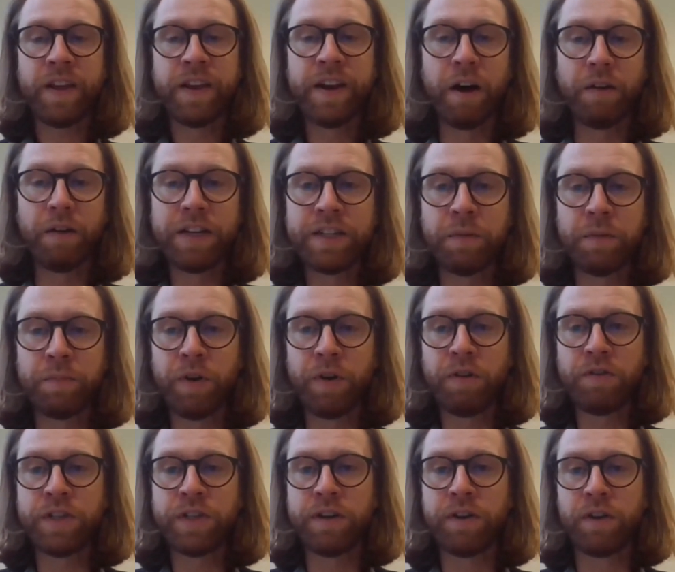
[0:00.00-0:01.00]
Now, this
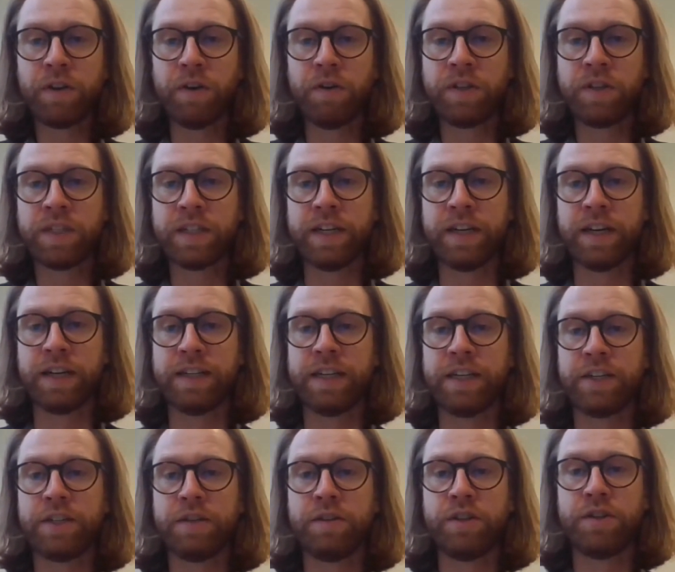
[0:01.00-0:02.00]
approach includes, in
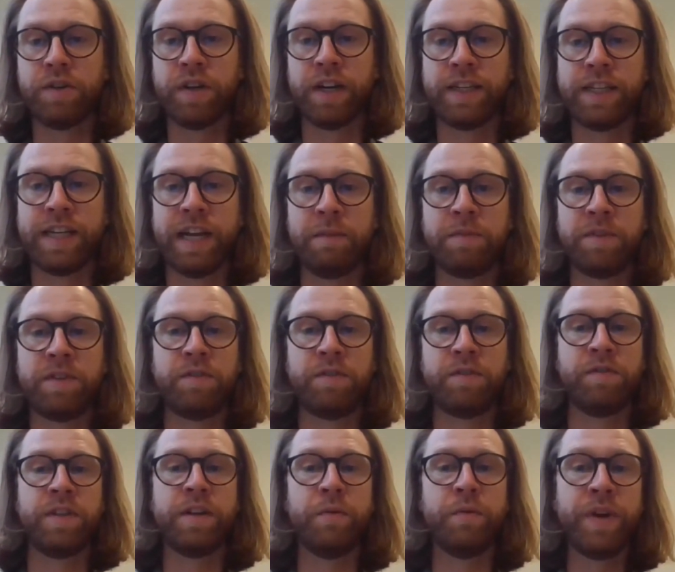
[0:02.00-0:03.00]
addition to an attempt
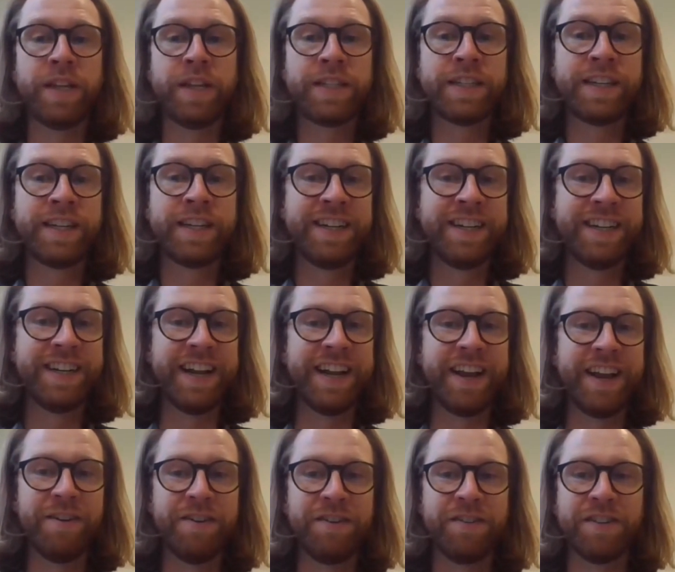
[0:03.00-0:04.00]
to de-risk the
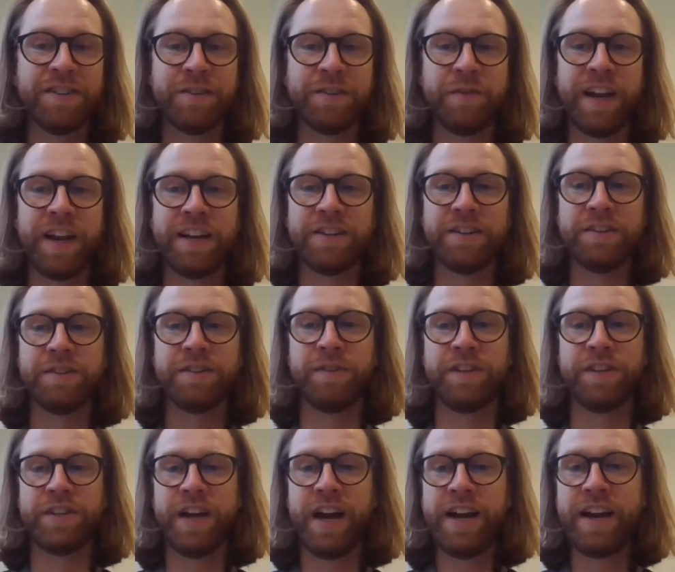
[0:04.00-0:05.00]
Union's relations
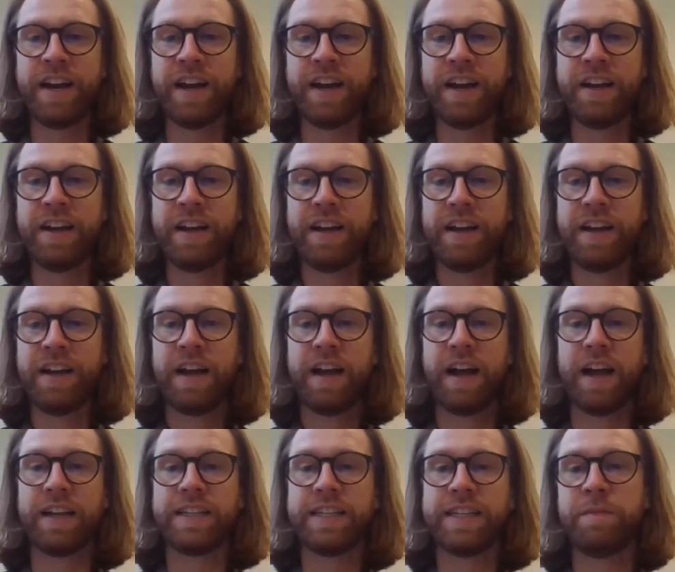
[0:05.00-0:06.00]
with China,
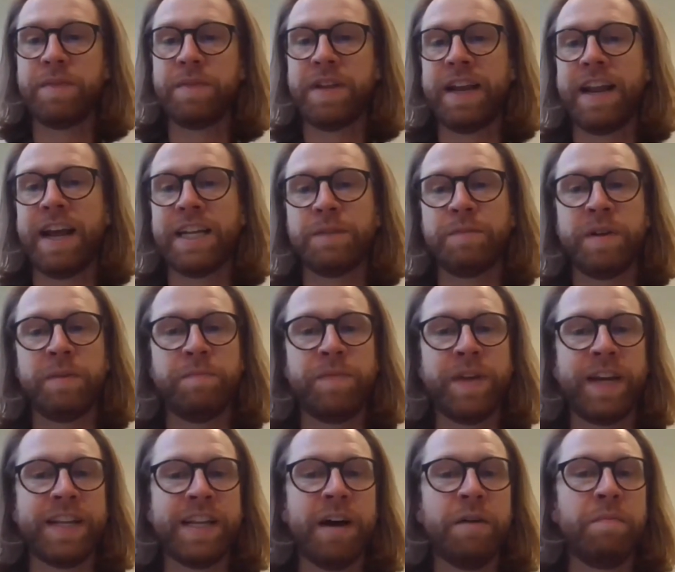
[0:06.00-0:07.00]
a term that has been
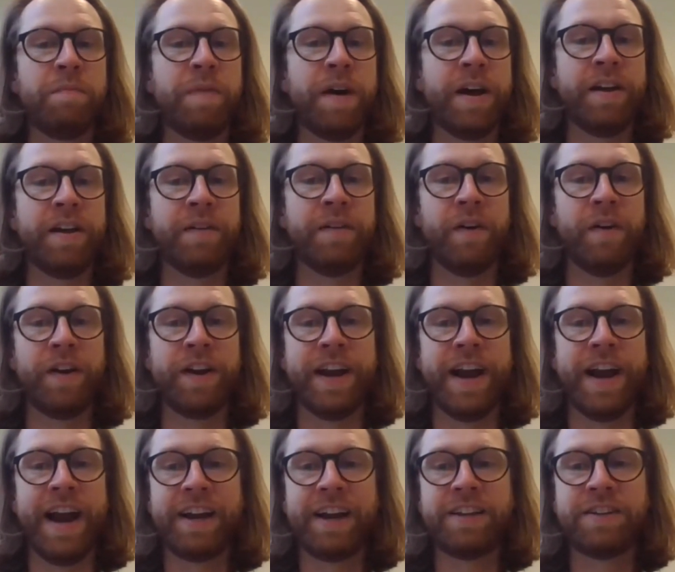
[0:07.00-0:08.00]
picked up by
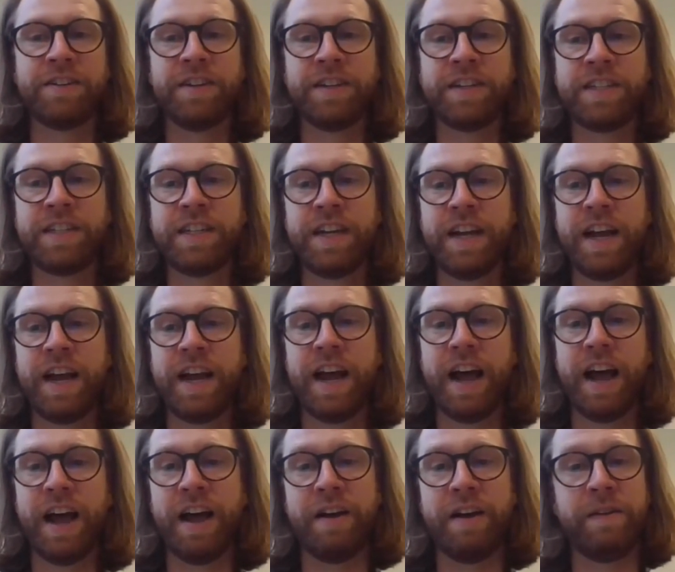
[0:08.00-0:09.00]
other actors,
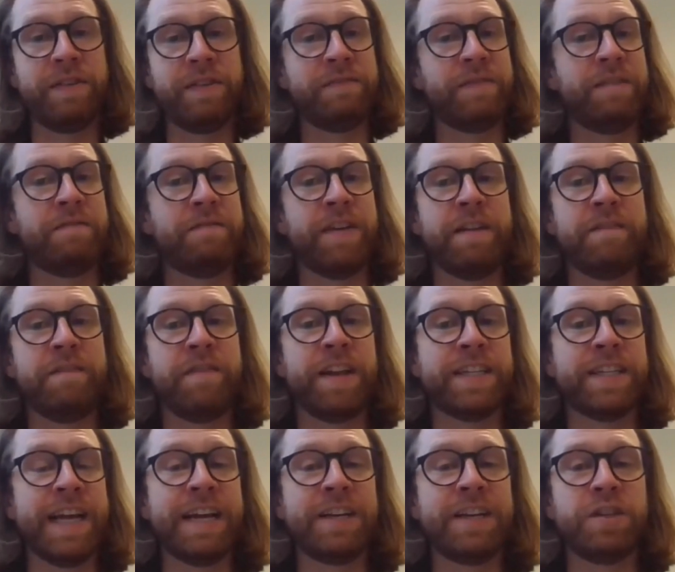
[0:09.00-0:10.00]
even if
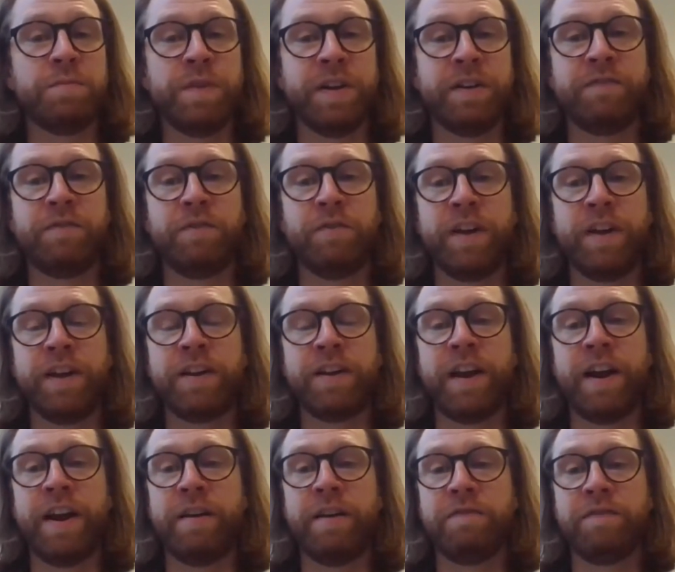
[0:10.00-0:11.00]
it's yet to be fully
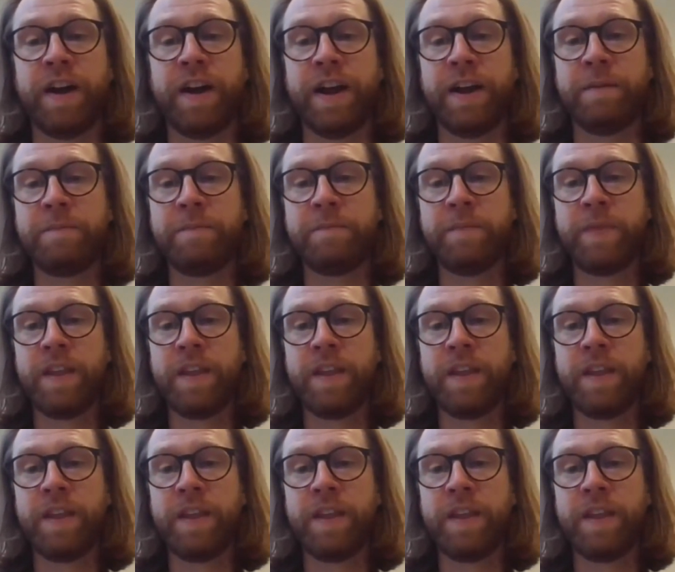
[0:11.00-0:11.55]
clarified.